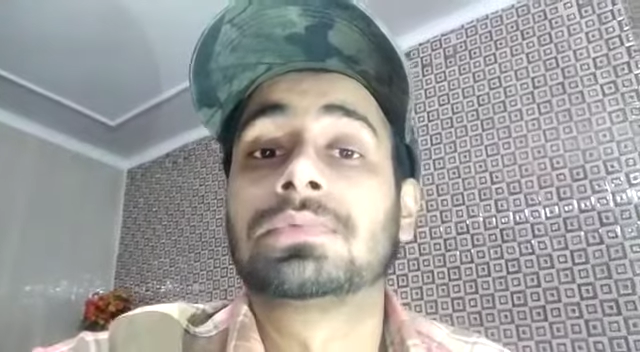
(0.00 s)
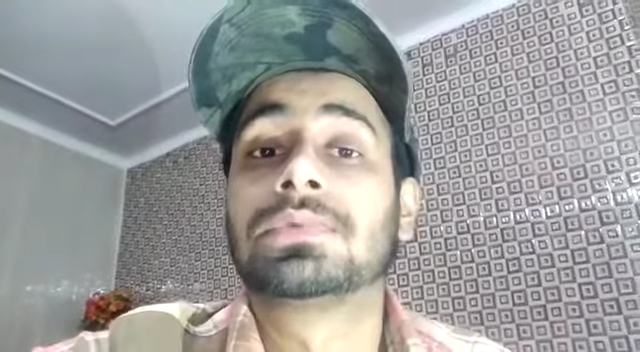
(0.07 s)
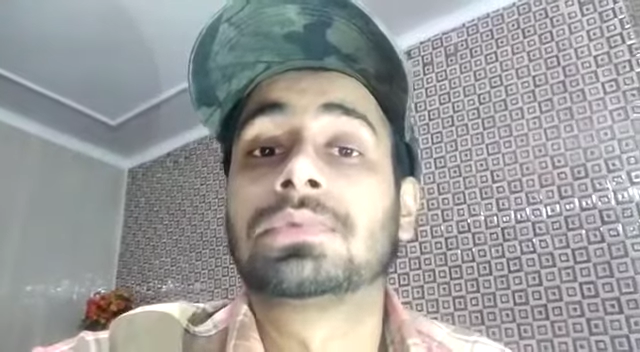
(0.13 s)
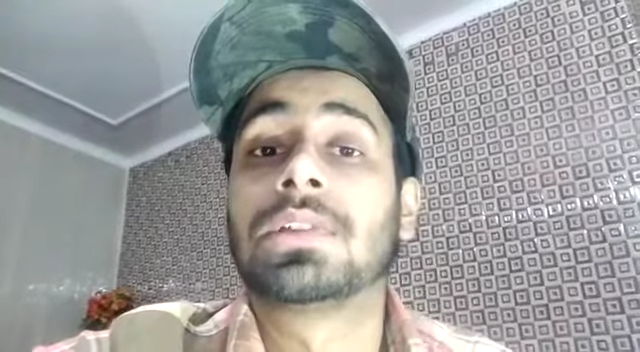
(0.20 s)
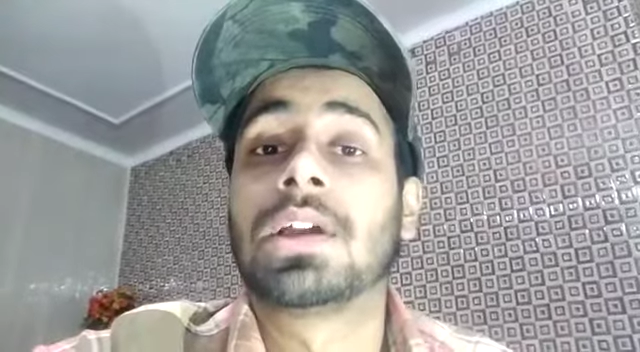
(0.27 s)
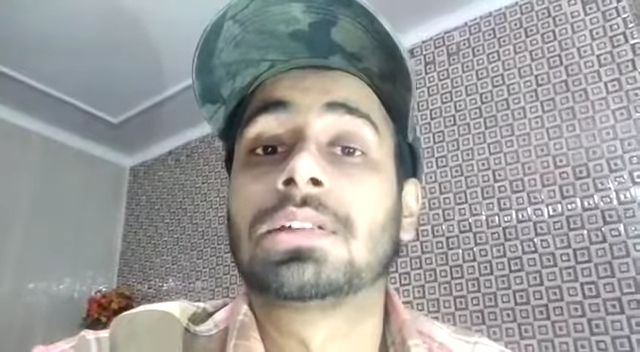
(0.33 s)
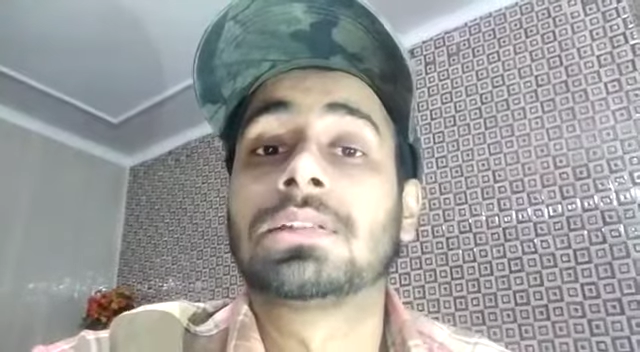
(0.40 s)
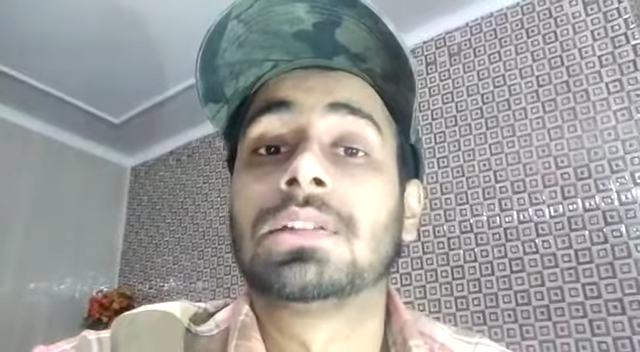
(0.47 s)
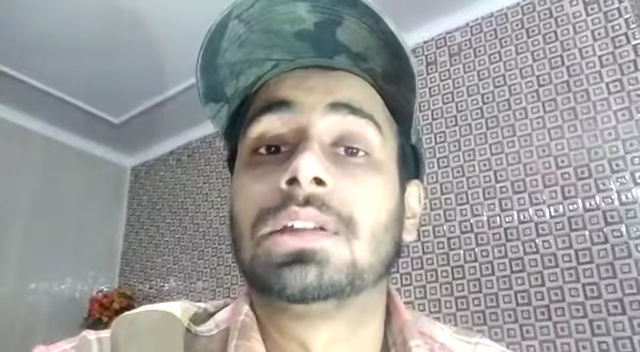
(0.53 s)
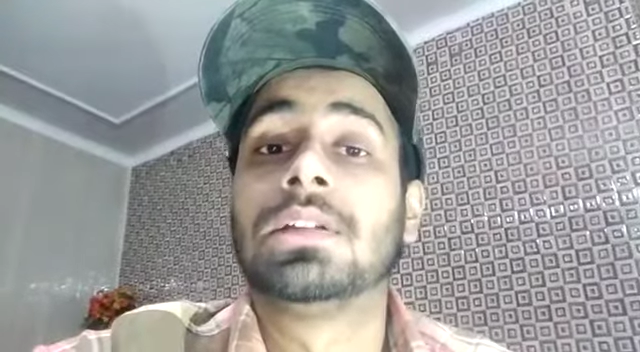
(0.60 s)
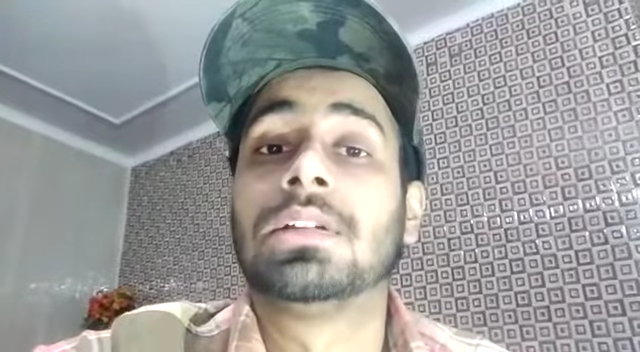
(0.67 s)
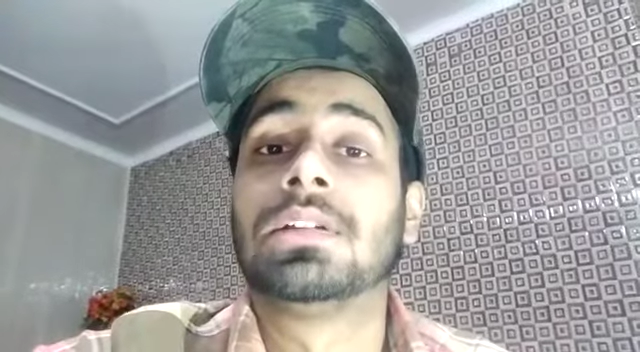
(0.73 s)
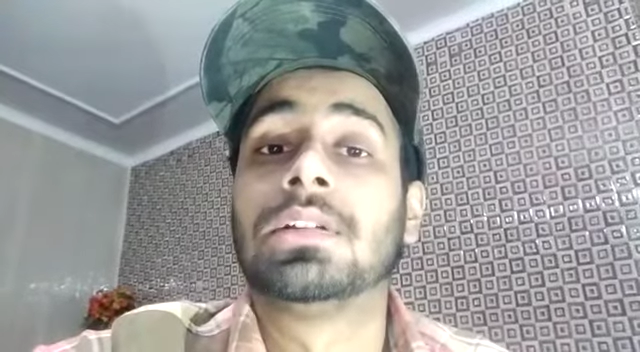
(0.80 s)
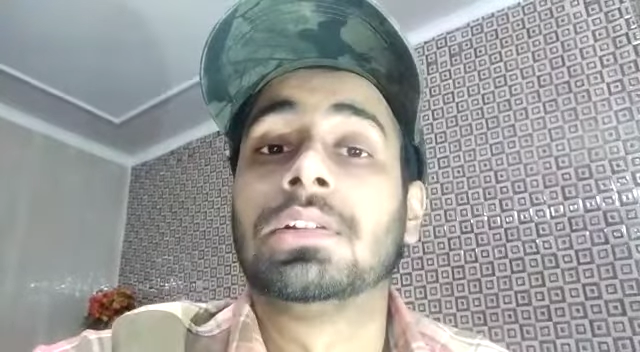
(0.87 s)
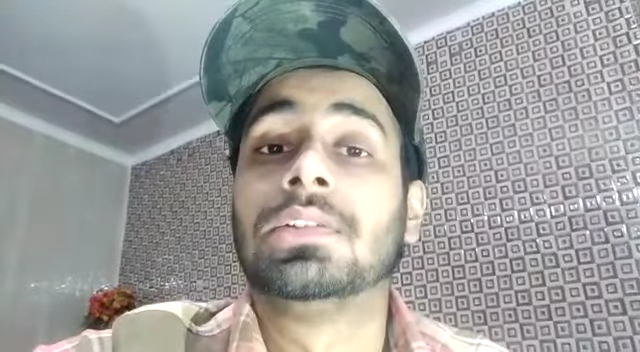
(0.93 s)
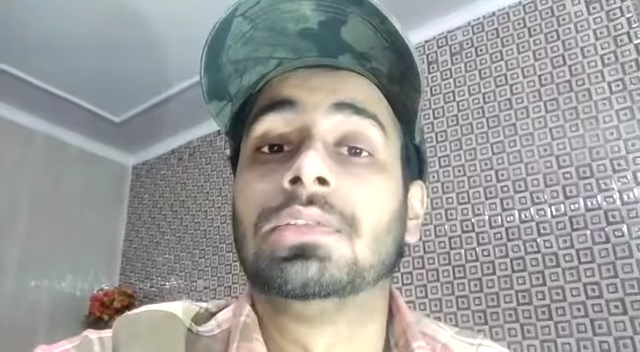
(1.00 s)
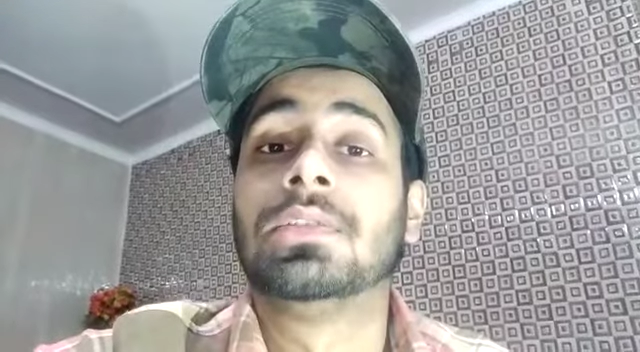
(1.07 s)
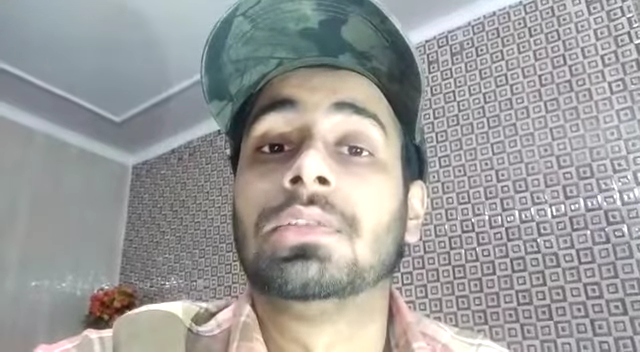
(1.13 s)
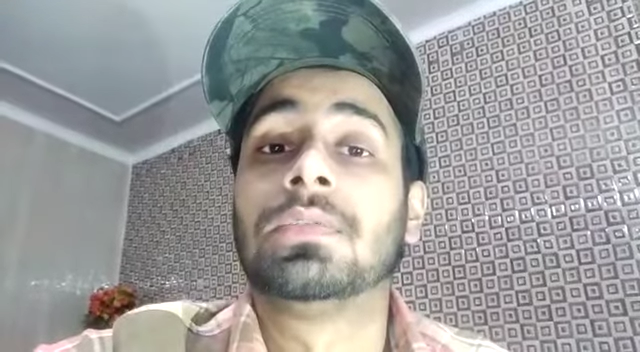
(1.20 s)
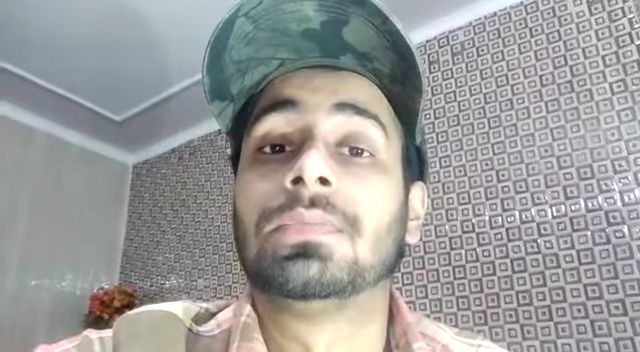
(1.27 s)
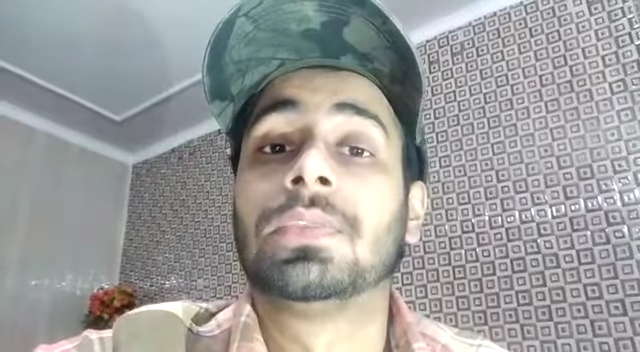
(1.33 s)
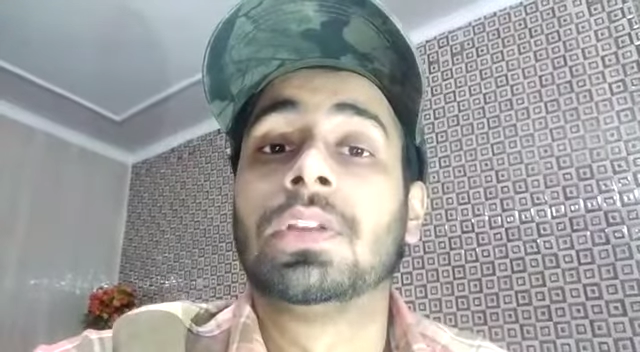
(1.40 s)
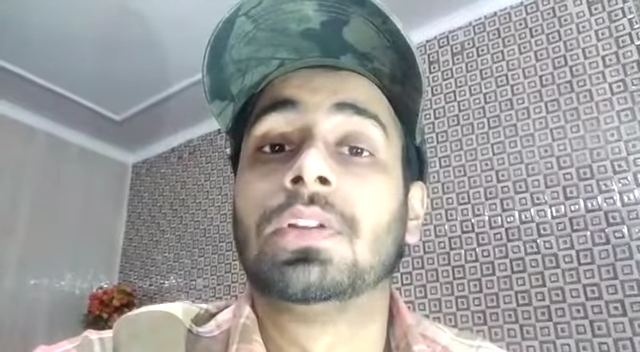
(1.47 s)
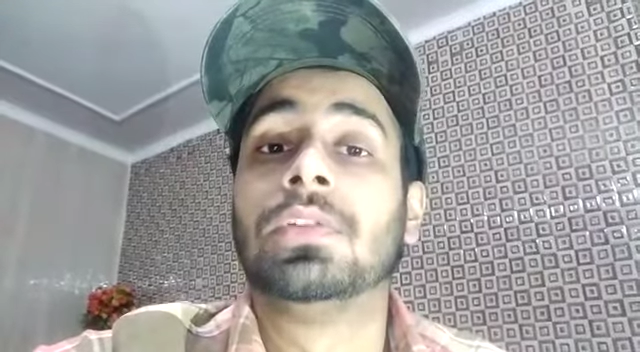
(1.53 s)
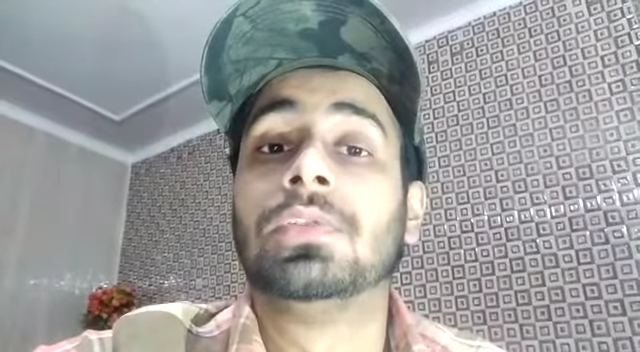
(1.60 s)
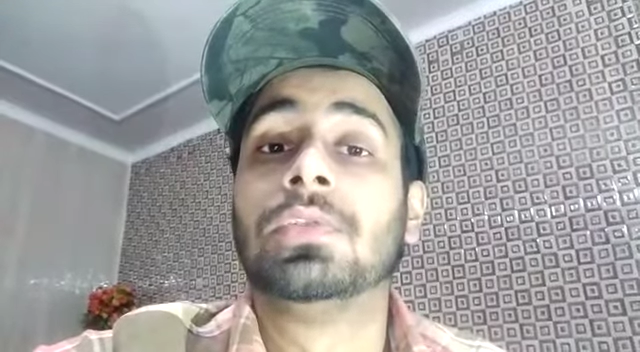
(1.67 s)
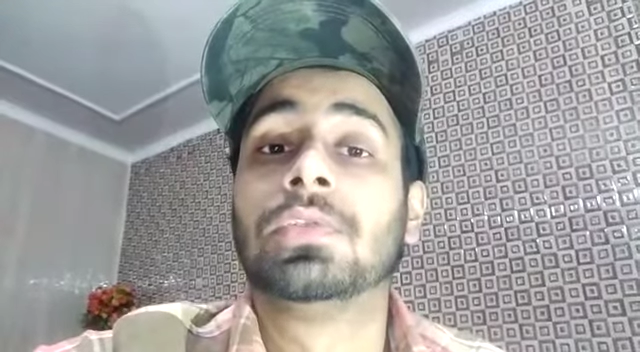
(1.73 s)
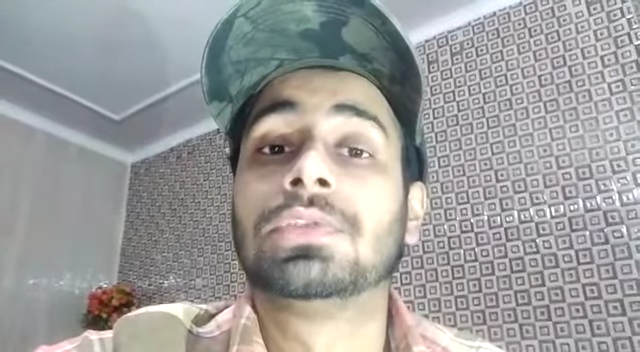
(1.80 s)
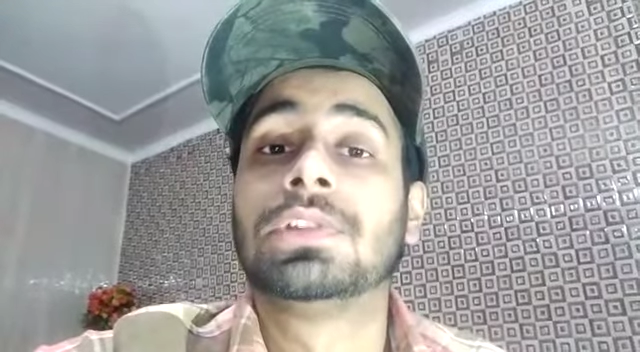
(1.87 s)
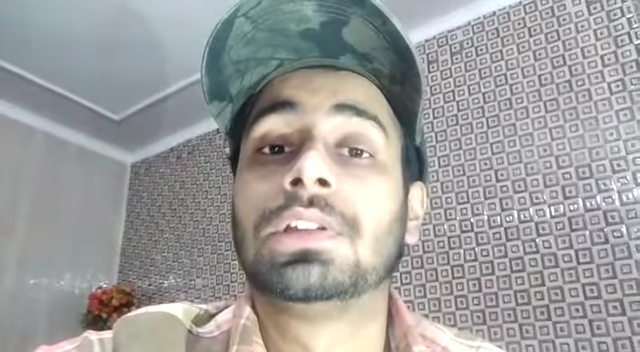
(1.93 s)
starting uh, you know are
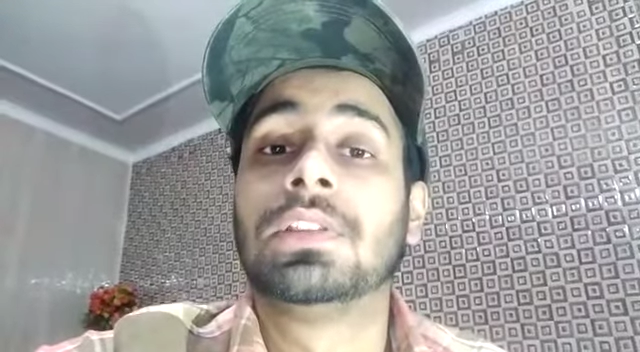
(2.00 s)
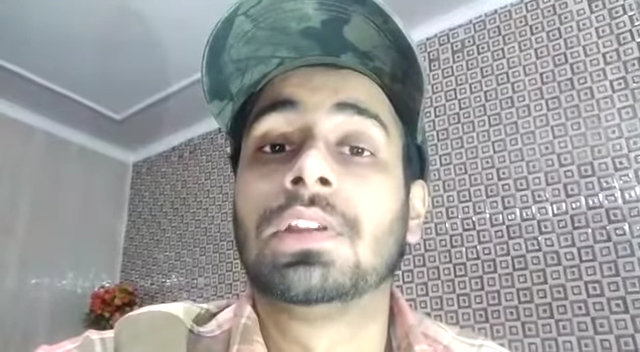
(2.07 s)
losing